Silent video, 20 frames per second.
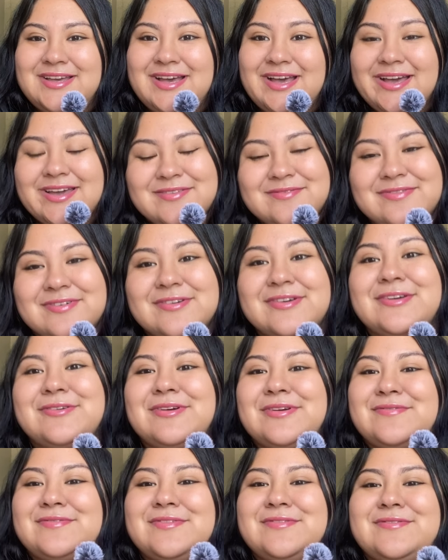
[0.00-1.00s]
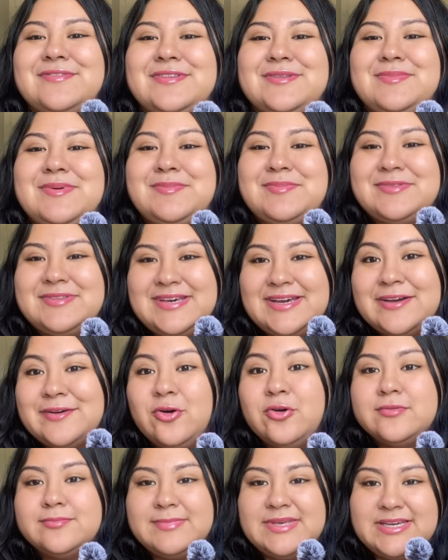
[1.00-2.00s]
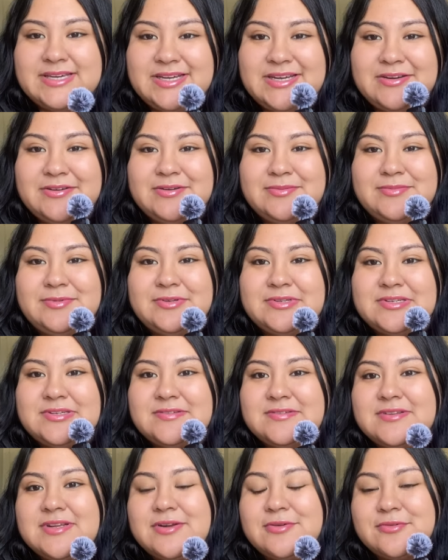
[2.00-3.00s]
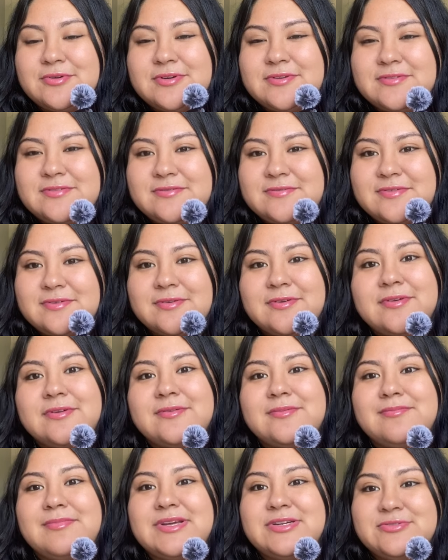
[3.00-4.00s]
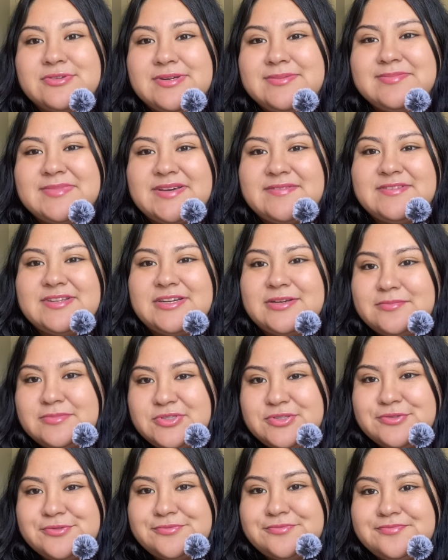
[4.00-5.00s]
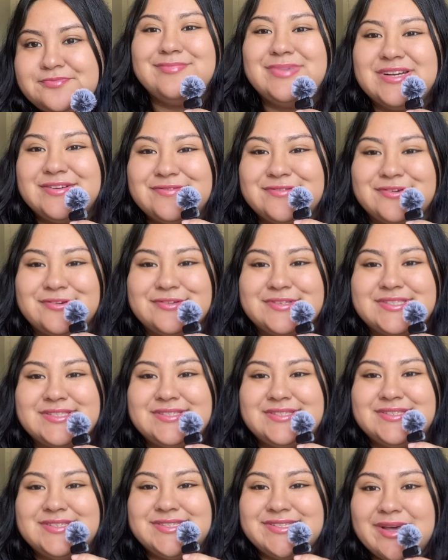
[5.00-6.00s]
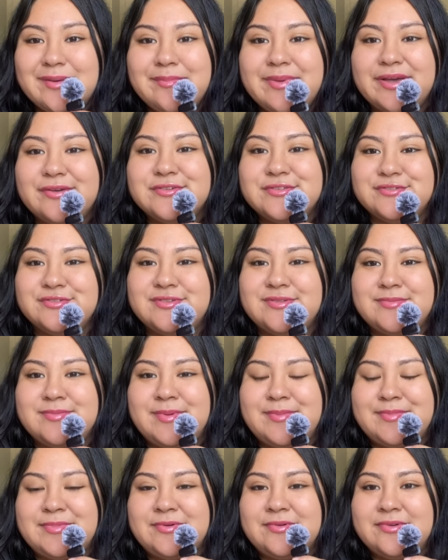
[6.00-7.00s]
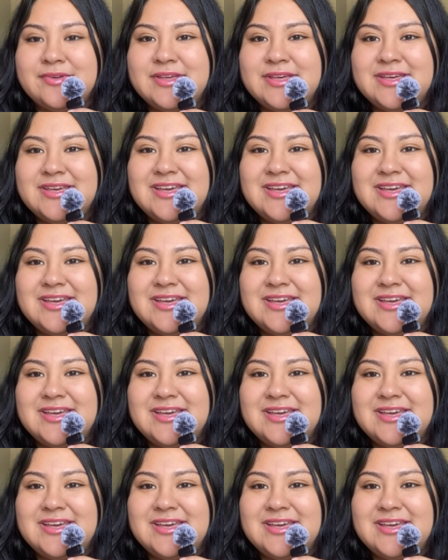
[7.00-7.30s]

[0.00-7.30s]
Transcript: I am very grateful for the people that hold me accountable in order for my dream life to come true. But of course, set boundaries with people.